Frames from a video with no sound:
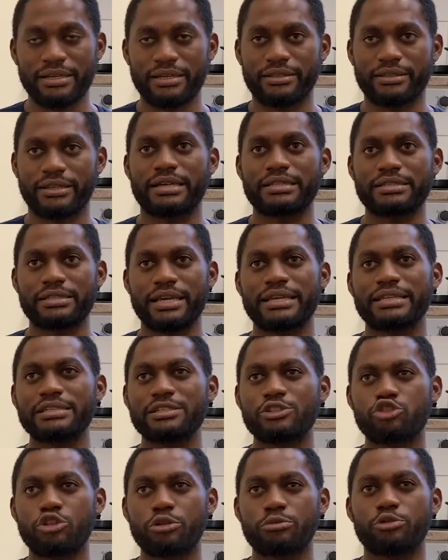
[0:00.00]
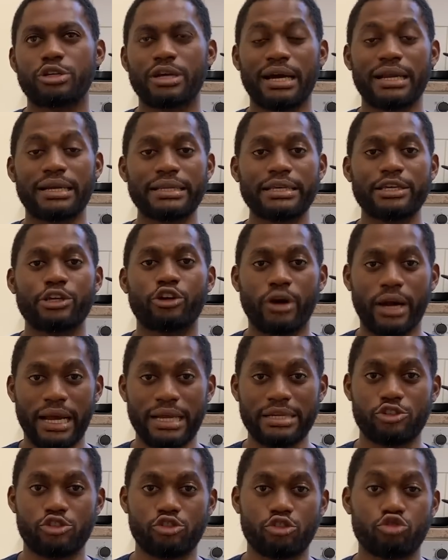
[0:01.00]
that any job you can lay your
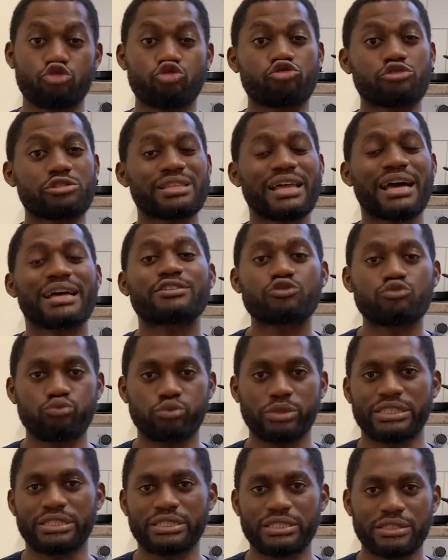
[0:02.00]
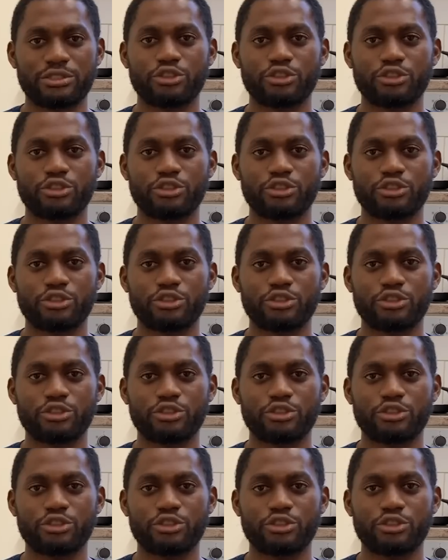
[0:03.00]
hands on to start with,